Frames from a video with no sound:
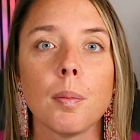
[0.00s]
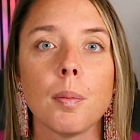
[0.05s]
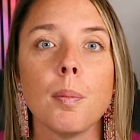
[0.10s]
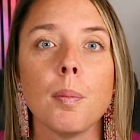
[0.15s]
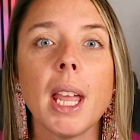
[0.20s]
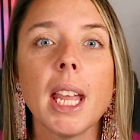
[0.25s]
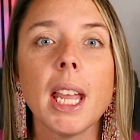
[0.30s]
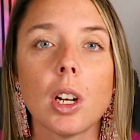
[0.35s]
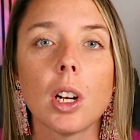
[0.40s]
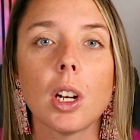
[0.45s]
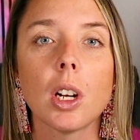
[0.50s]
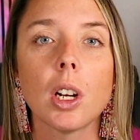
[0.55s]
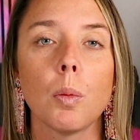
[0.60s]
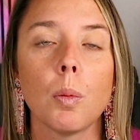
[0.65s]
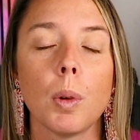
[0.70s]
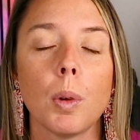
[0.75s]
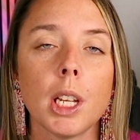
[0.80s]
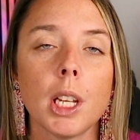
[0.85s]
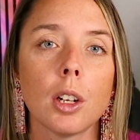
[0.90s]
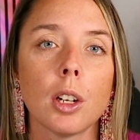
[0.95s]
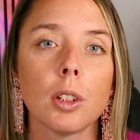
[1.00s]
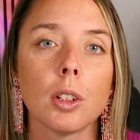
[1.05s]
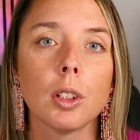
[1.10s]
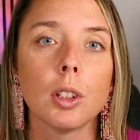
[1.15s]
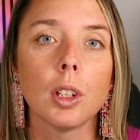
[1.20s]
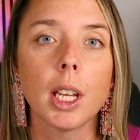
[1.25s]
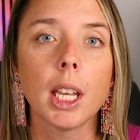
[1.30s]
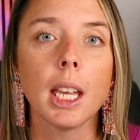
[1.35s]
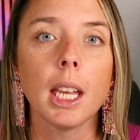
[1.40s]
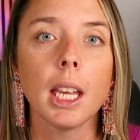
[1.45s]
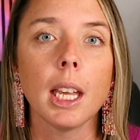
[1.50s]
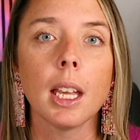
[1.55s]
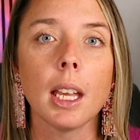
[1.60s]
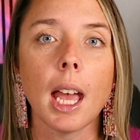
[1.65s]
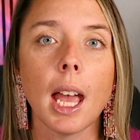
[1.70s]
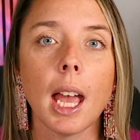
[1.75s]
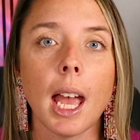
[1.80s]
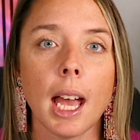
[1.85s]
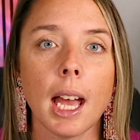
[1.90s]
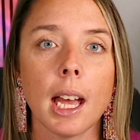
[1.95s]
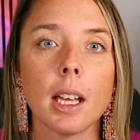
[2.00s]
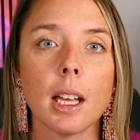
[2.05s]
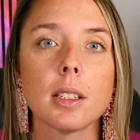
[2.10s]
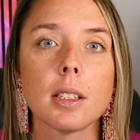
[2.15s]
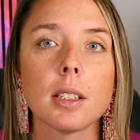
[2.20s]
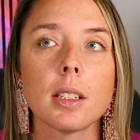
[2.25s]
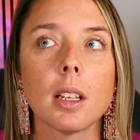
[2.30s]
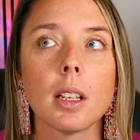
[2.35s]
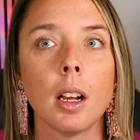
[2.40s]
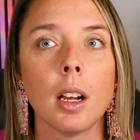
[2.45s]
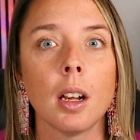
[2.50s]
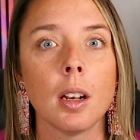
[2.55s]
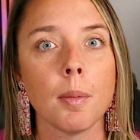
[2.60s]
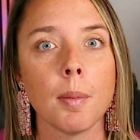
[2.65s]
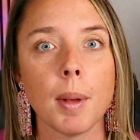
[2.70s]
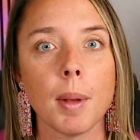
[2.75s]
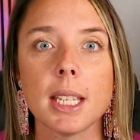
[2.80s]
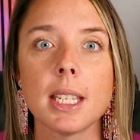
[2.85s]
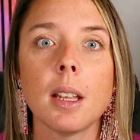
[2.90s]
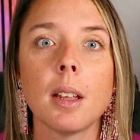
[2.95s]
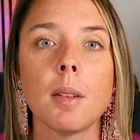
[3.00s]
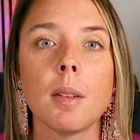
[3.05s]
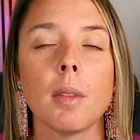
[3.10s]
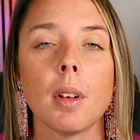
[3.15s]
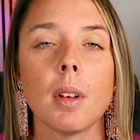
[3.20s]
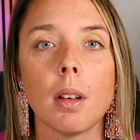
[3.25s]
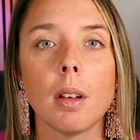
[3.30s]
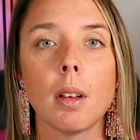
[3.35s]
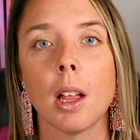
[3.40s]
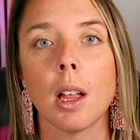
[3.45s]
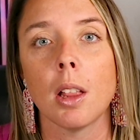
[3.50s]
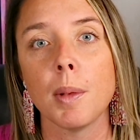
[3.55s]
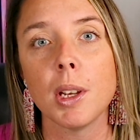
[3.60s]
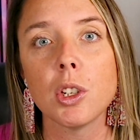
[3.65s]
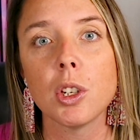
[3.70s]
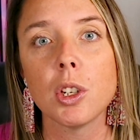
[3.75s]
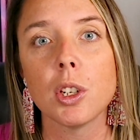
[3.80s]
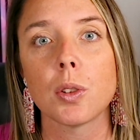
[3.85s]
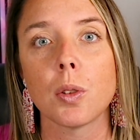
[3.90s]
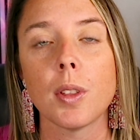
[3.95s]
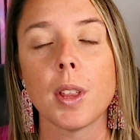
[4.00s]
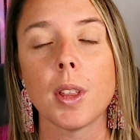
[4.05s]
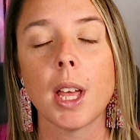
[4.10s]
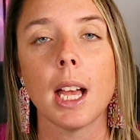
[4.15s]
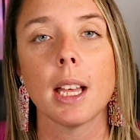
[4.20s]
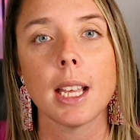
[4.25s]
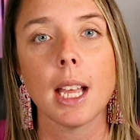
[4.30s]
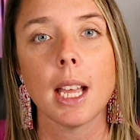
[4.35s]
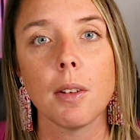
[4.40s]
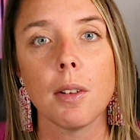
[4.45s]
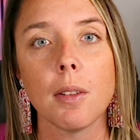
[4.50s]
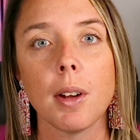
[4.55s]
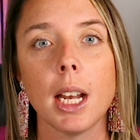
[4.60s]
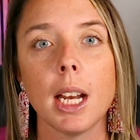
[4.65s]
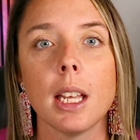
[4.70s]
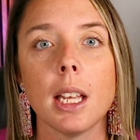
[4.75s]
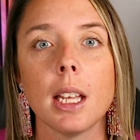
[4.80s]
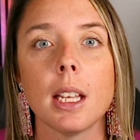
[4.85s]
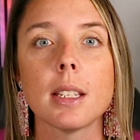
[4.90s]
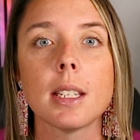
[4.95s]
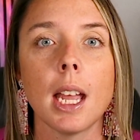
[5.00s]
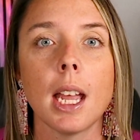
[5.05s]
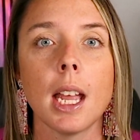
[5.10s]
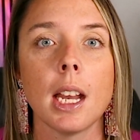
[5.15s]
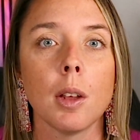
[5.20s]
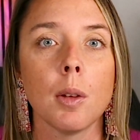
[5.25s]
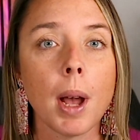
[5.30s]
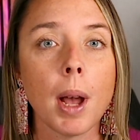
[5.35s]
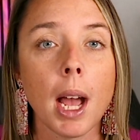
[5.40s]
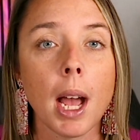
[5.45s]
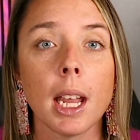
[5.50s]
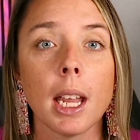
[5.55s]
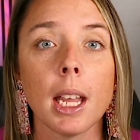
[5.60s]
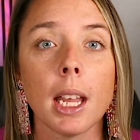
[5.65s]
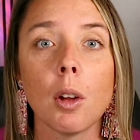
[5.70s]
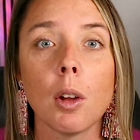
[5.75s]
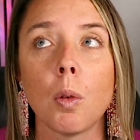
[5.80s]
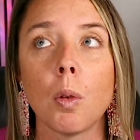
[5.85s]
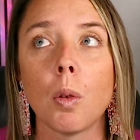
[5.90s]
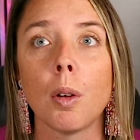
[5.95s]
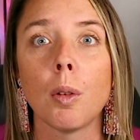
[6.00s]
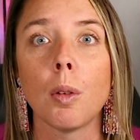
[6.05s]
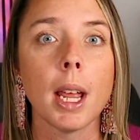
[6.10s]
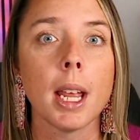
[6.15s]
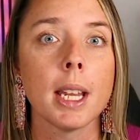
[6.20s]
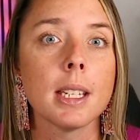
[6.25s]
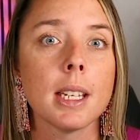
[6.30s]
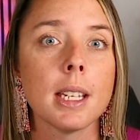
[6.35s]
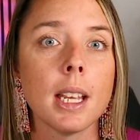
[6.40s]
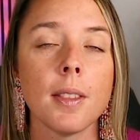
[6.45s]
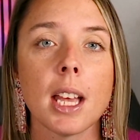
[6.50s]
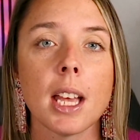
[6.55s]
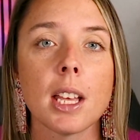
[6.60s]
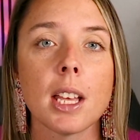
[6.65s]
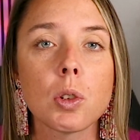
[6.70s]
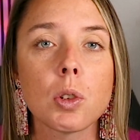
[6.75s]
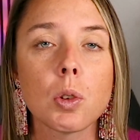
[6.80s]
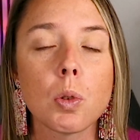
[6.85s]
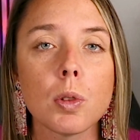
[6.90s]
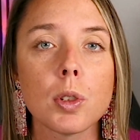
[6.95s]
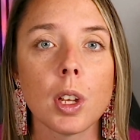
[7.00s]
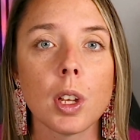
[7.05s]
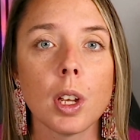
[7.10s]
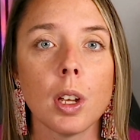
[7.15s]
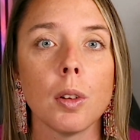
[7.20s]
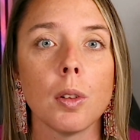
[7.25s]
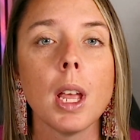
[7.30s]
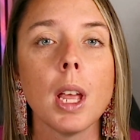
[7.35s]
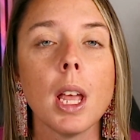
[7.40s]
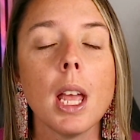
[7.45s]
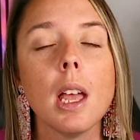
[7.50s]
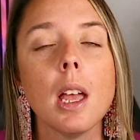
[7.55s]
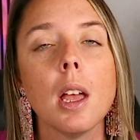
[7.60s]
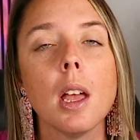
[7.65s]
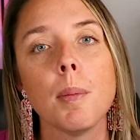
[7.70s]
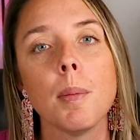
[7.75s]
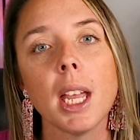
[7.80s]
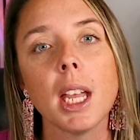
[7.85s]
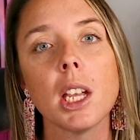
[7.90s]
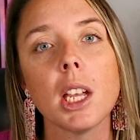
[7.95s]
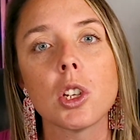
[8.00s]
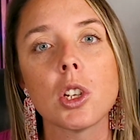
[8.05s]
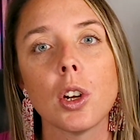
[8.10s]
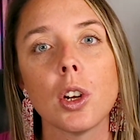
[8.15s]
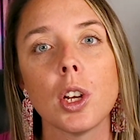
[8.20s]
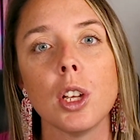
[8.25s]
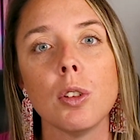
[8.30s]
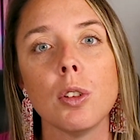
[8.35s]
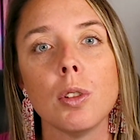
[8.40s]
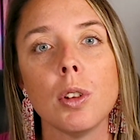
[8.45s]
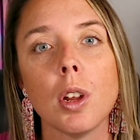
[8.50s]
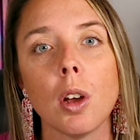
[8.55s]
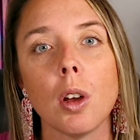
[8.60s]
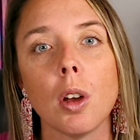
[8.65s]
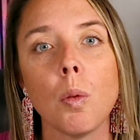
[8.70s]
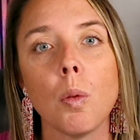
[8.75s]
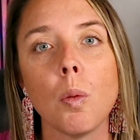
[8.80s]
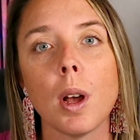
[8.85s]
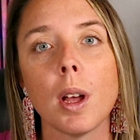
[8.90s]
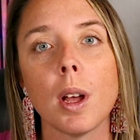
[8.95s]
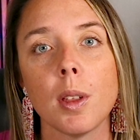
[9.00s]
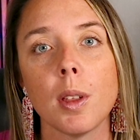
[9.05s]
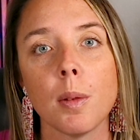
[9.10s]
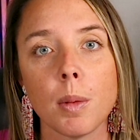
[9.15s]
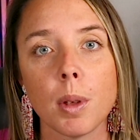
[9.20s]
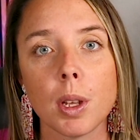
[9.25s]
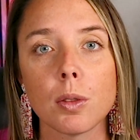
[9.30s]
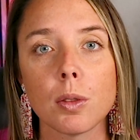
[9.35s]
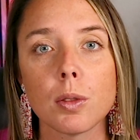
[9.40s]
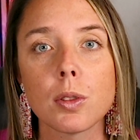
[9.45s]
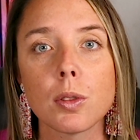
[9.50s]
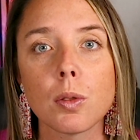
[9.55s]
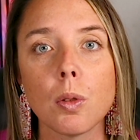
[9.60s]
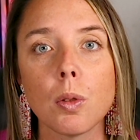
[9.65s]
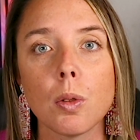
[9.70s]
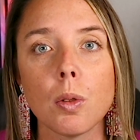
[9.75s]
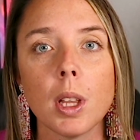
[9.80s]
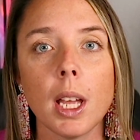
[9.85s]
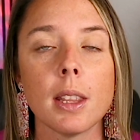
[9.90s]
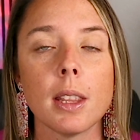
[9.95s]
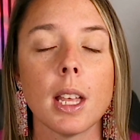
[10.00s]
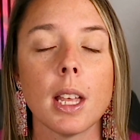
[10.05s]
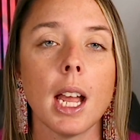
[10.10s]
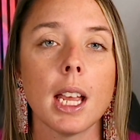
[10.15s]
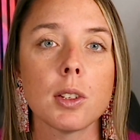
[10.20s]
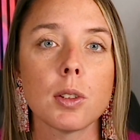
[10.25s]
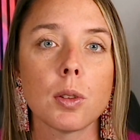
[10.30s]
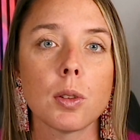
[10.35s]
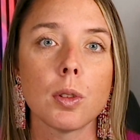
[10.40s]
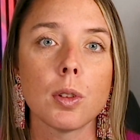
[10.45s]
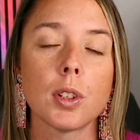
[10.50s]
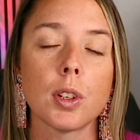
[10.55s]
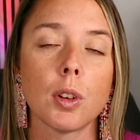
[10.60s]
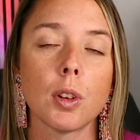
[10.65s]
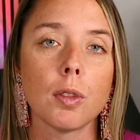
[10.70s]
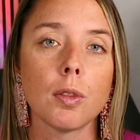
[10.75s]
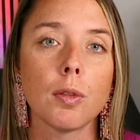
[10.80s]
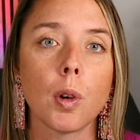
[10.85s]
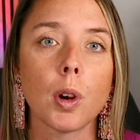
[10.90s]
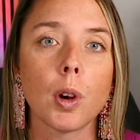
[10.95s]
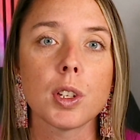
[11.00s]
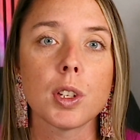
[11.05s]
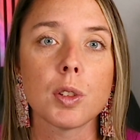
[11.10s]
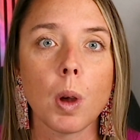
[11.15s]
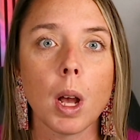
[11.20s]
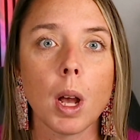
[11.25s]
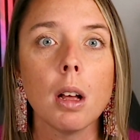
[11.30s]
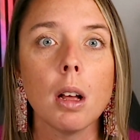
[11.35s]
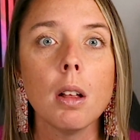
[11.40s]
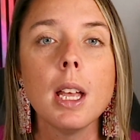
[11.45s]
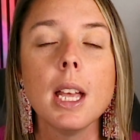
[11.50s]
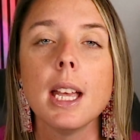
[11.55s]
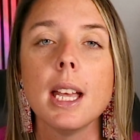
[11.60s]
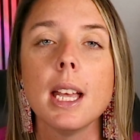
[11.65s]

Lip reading: Make sure when you're looking at an amazing elementary school that has high ratings and you buy or rent in that school zone, make sure you know what the middle school and the high school is zoned for as well.